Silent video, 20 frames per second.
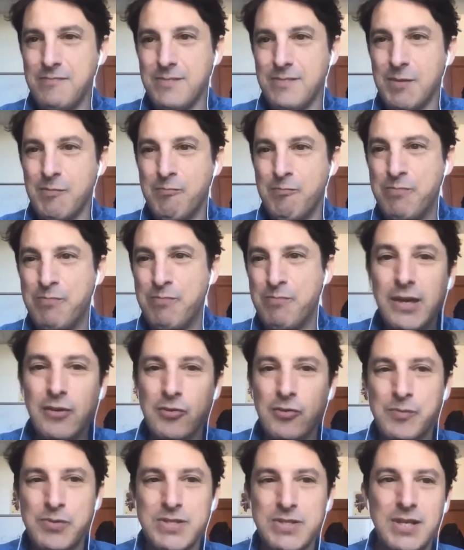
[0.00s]
being
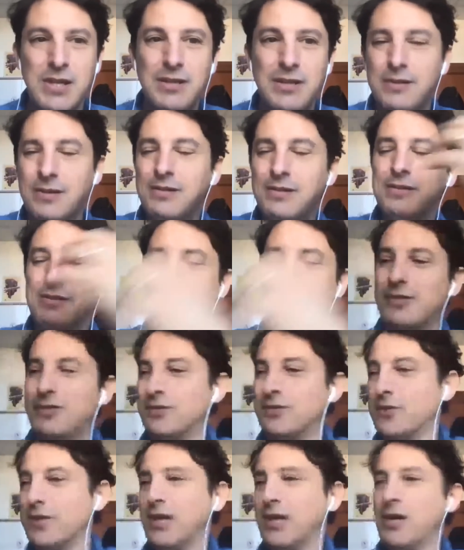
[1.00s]
represented
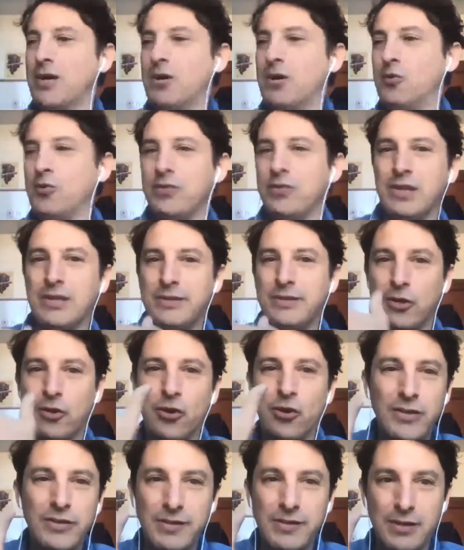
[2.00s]
or you know, the
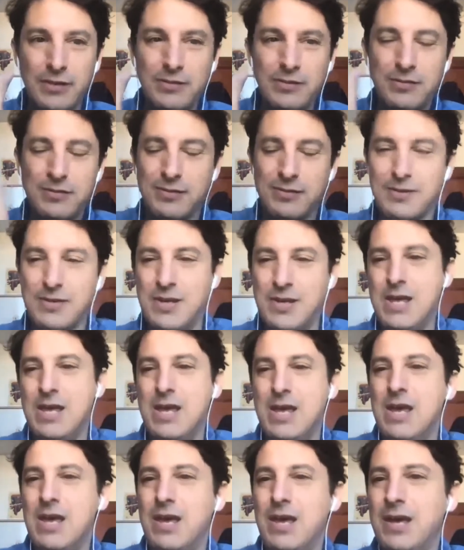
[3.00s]
content.
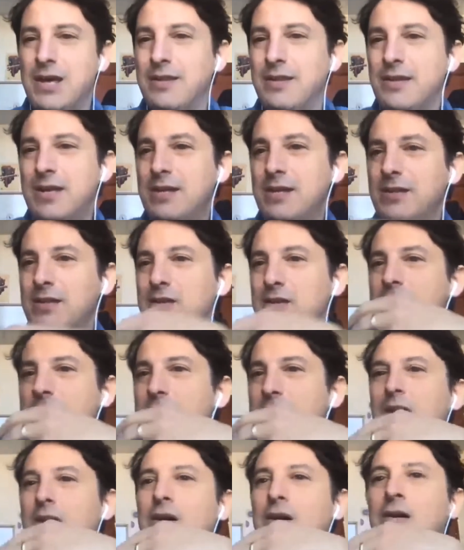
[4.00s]
And then there
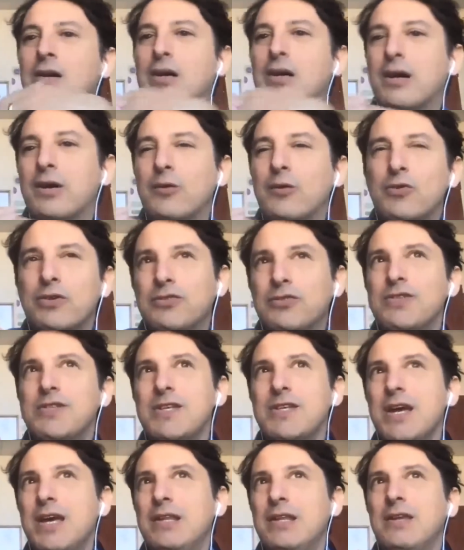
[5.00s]
are, I want to
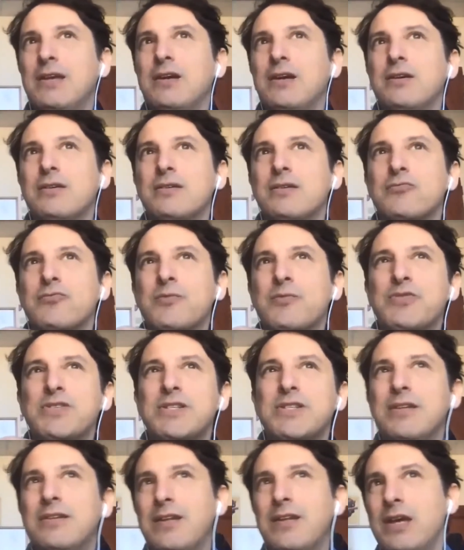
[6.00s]
say their
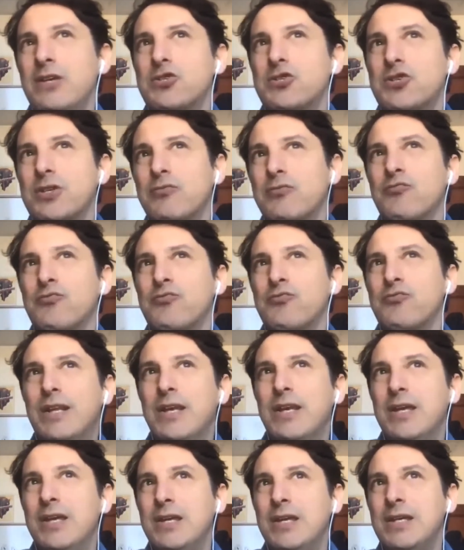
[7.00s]
representation
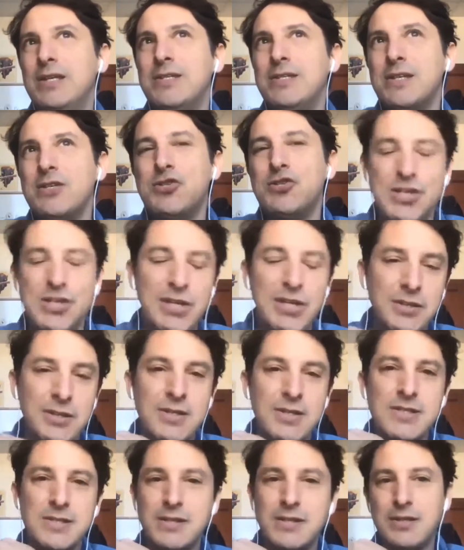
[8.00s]
really is a genus
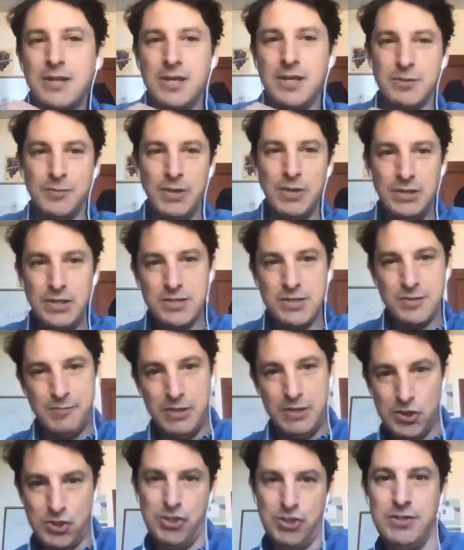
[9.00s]
that has many
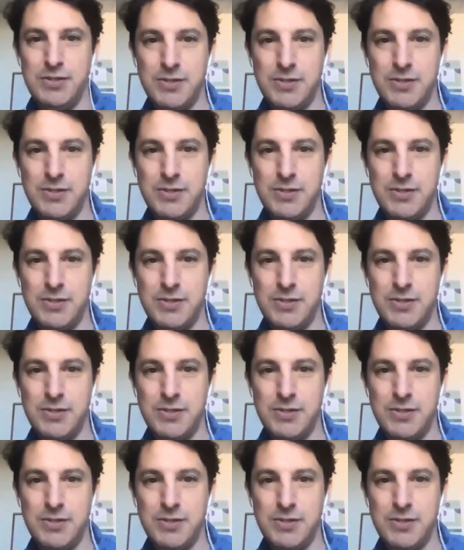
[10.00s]
species.